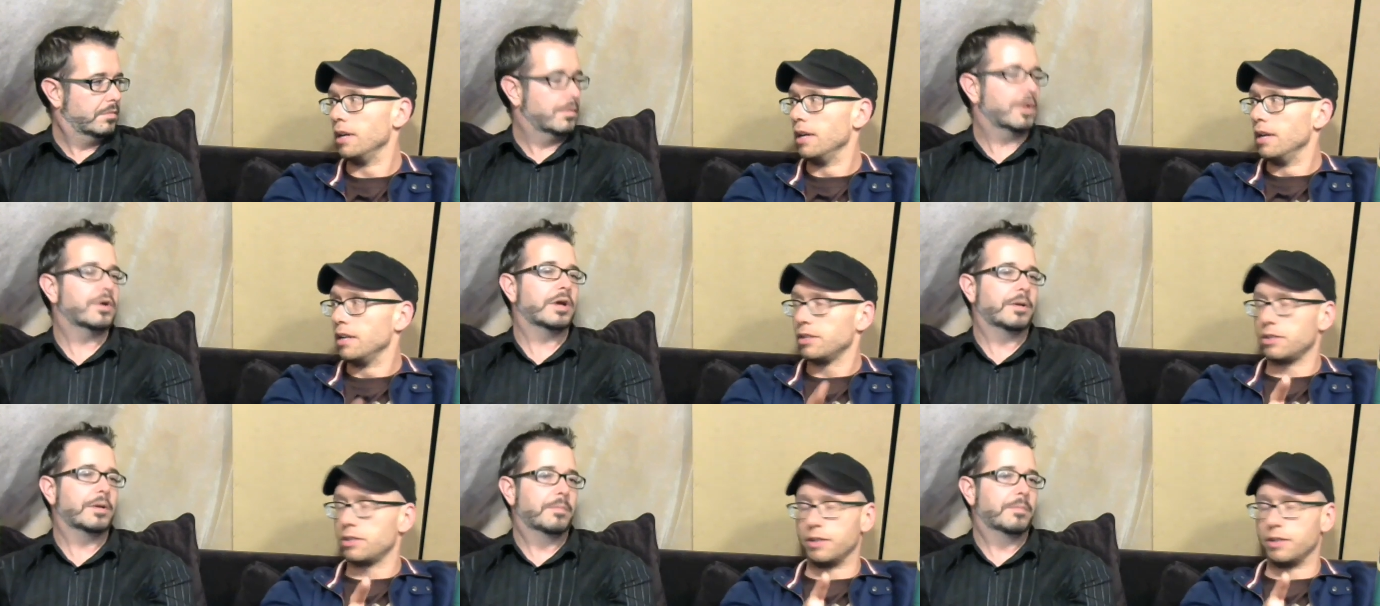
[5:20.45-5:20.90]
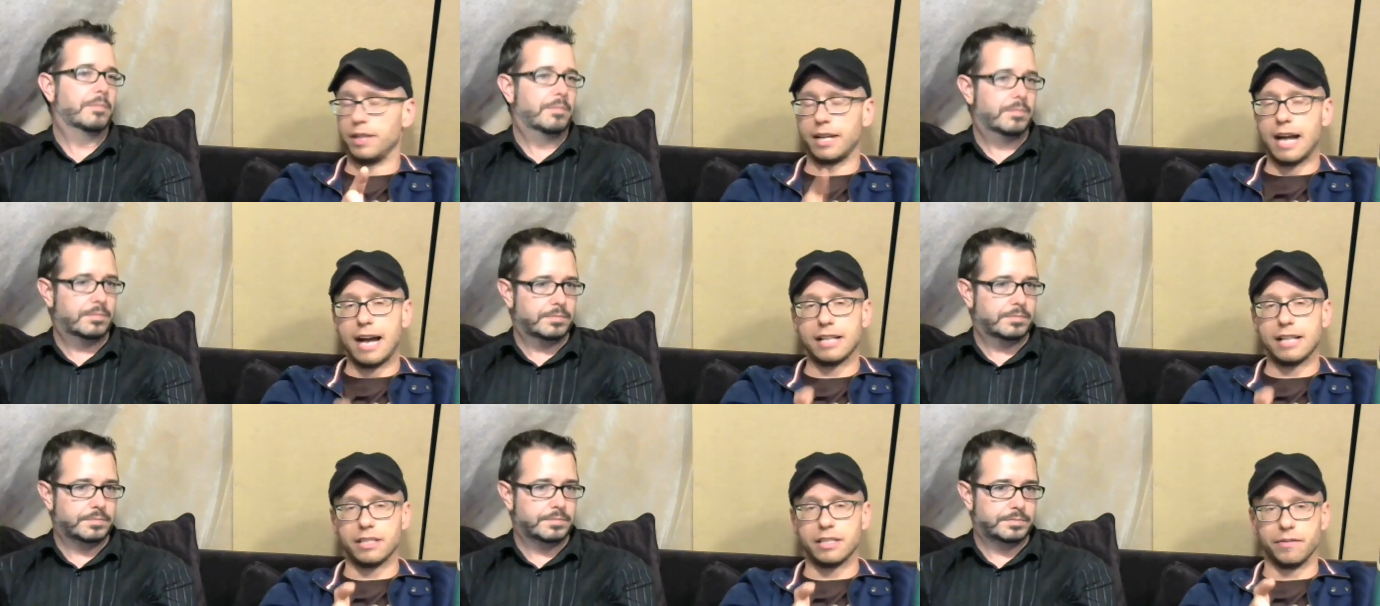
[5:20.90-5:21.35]
Speaker 1: Okay. So the
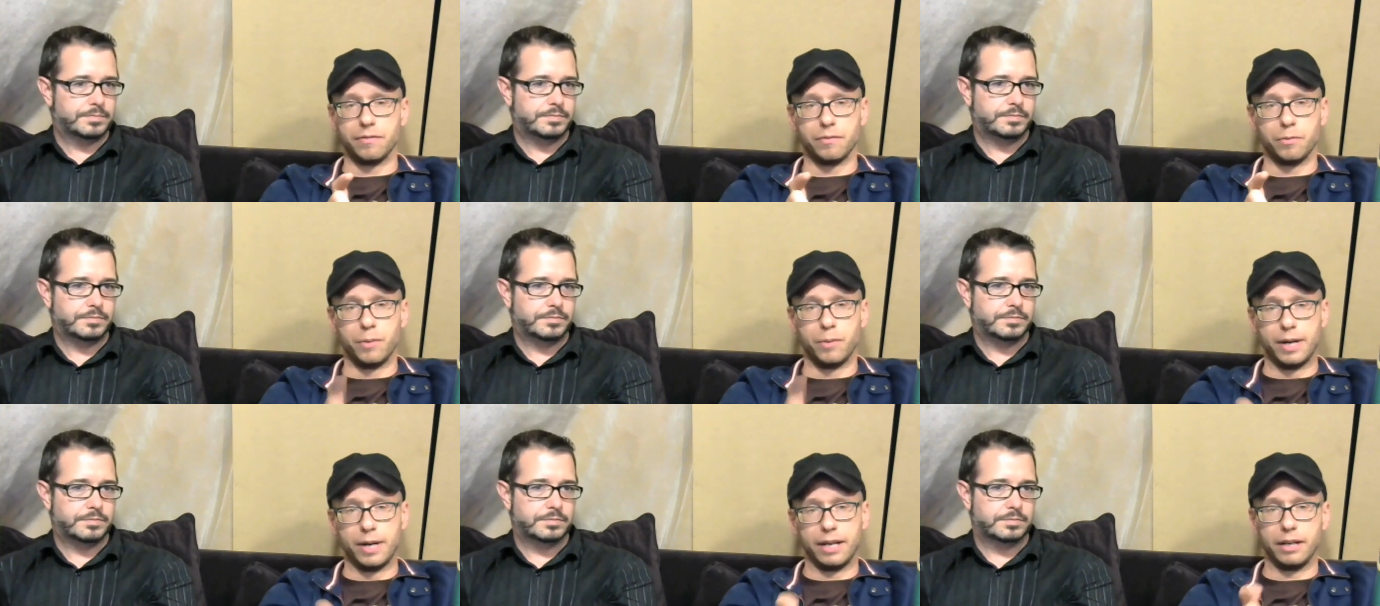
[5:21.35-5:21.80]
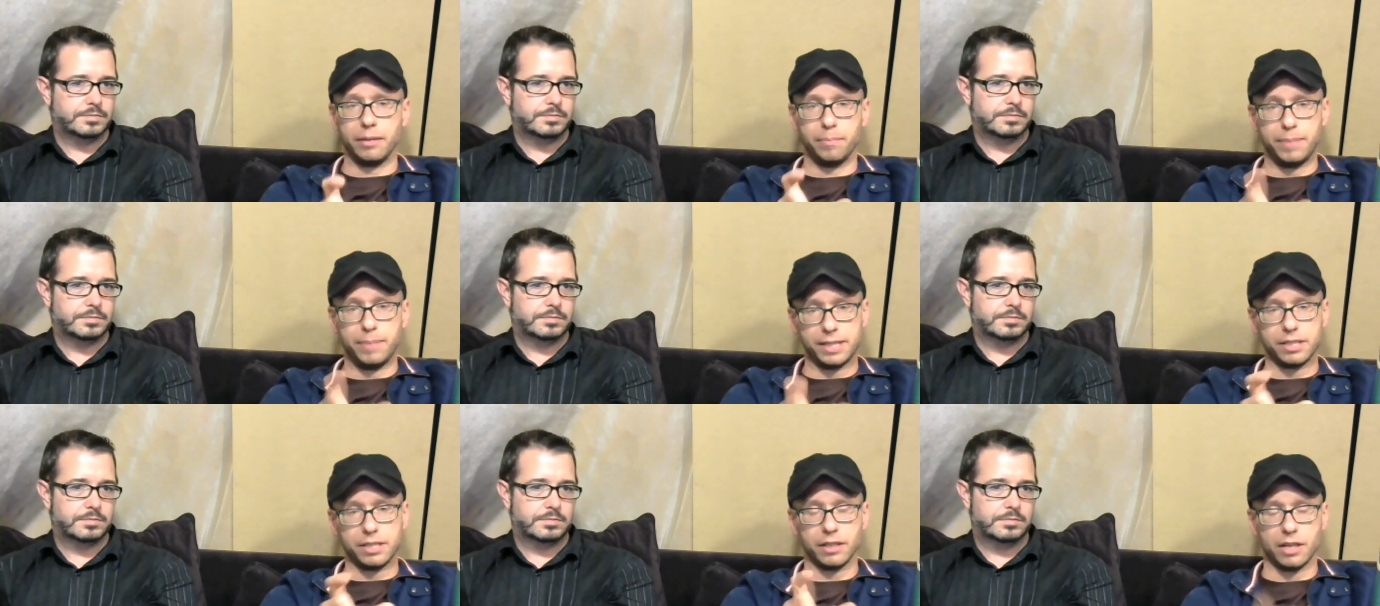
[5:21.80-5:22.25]
guys have written
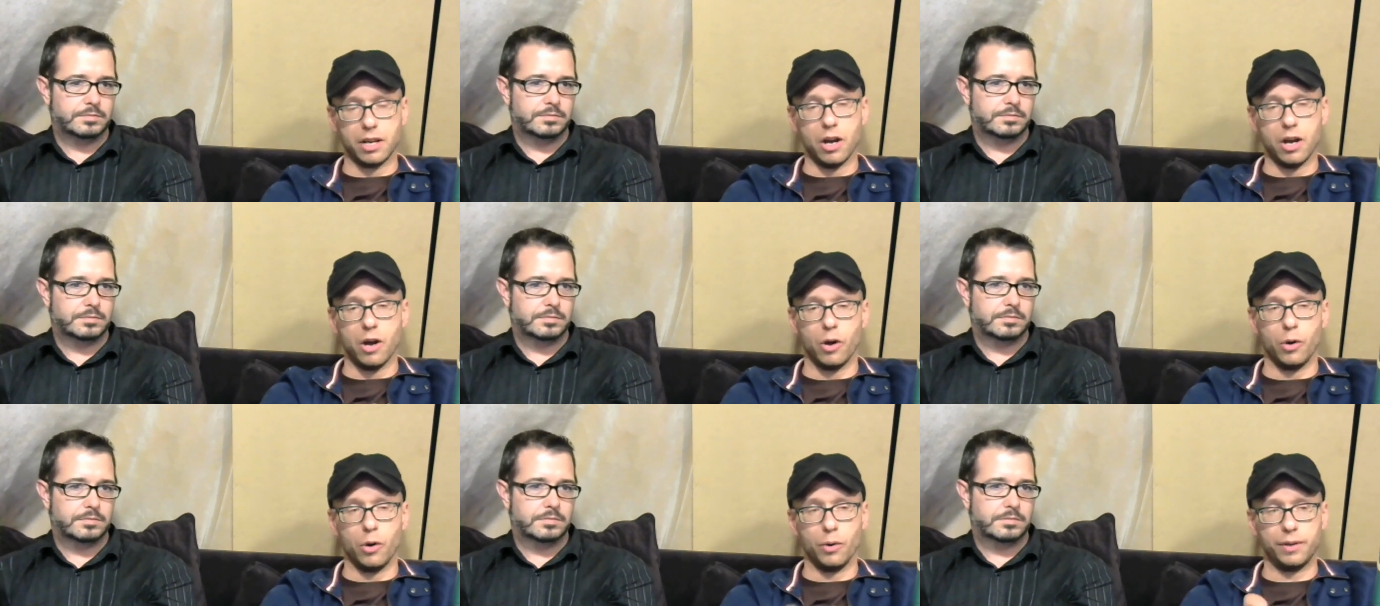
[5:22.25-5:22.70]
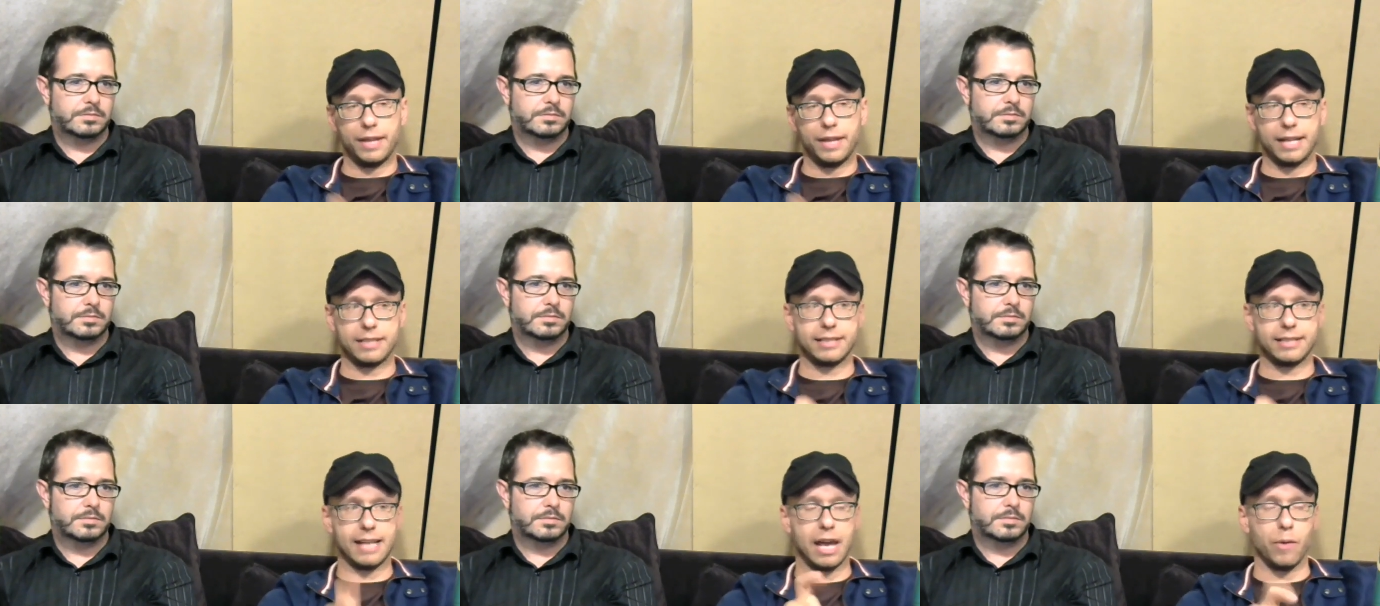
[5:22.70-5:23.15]
bits of code
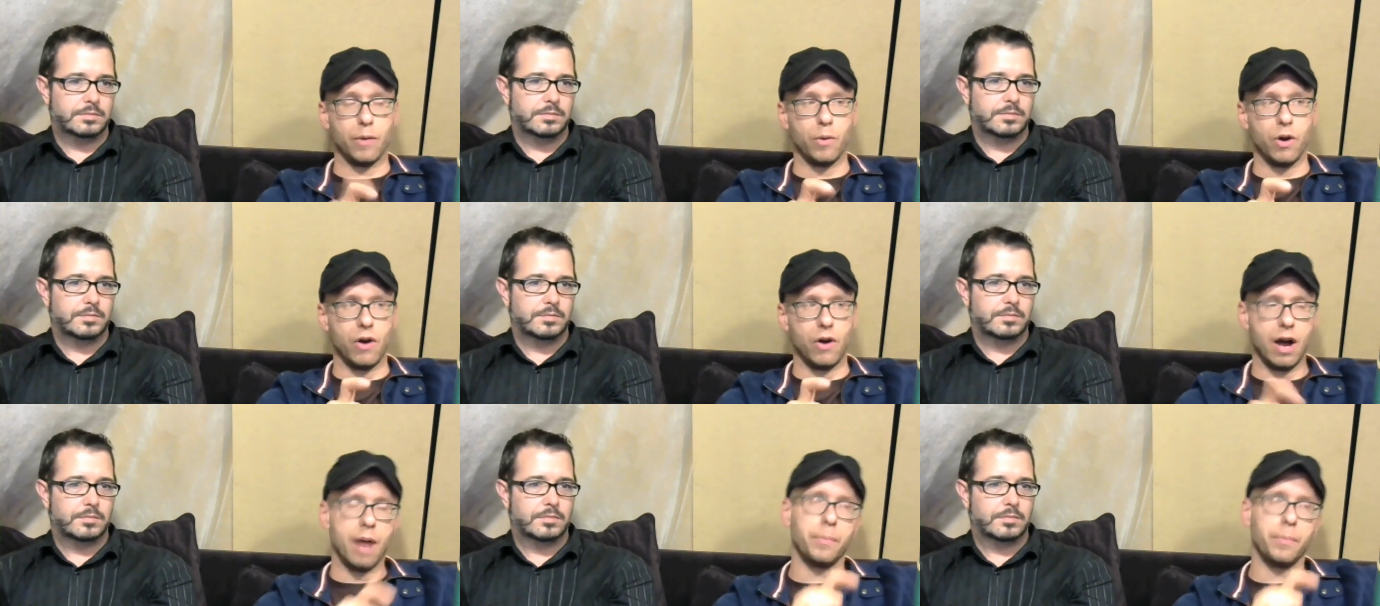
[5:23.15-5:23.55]
that say, well,